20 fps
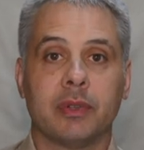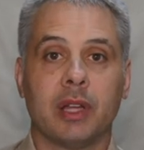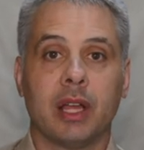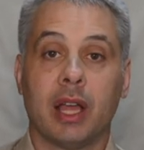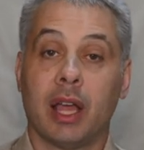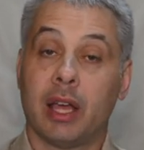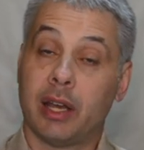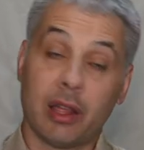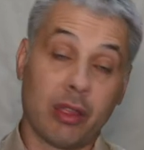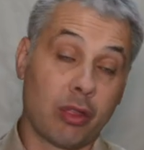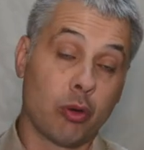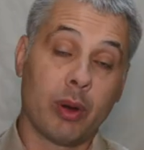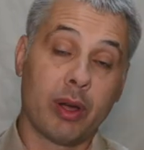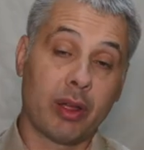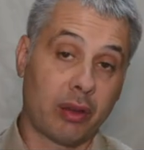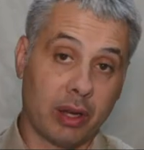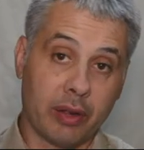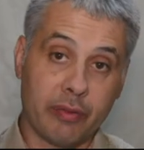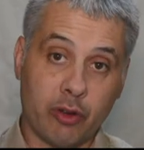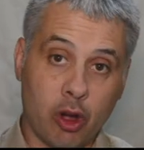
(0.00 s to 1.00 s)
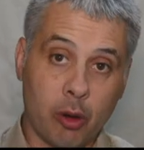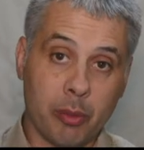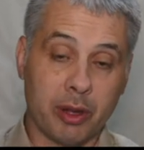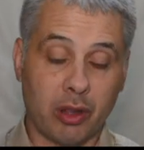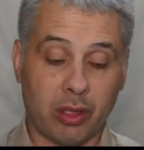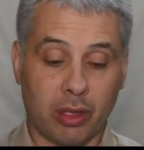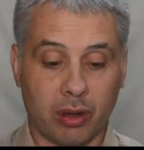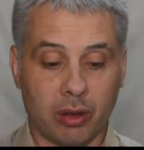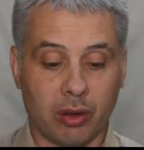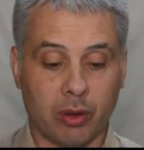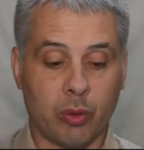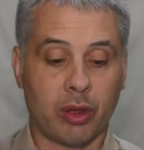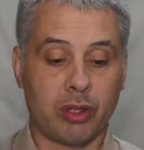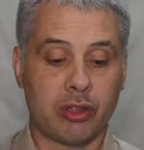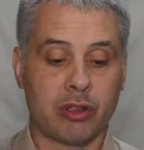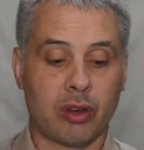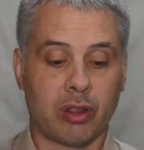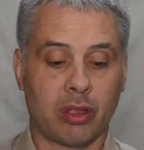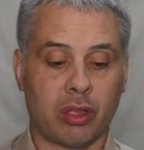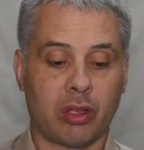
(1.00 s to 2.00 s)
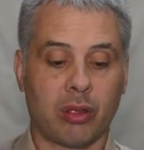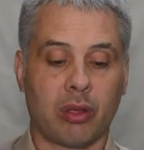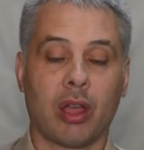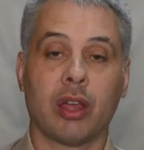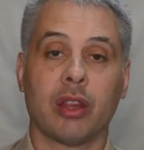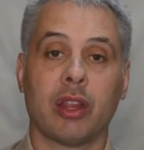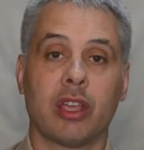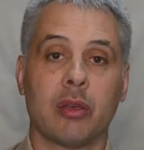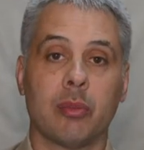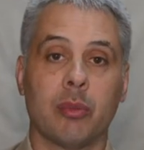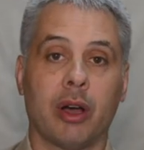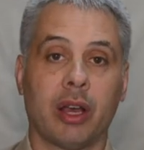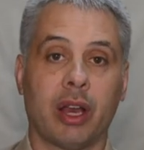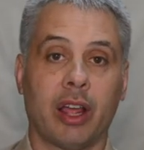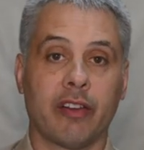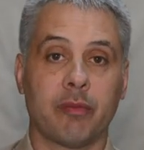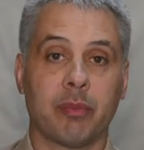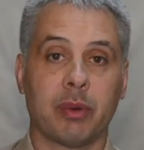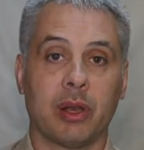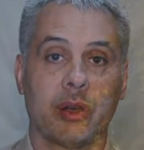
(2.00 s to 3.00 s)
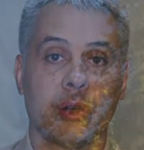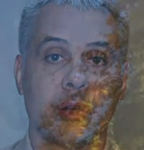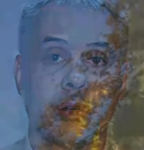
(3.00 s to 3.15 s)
And as always, leave comments and questions that you might have below.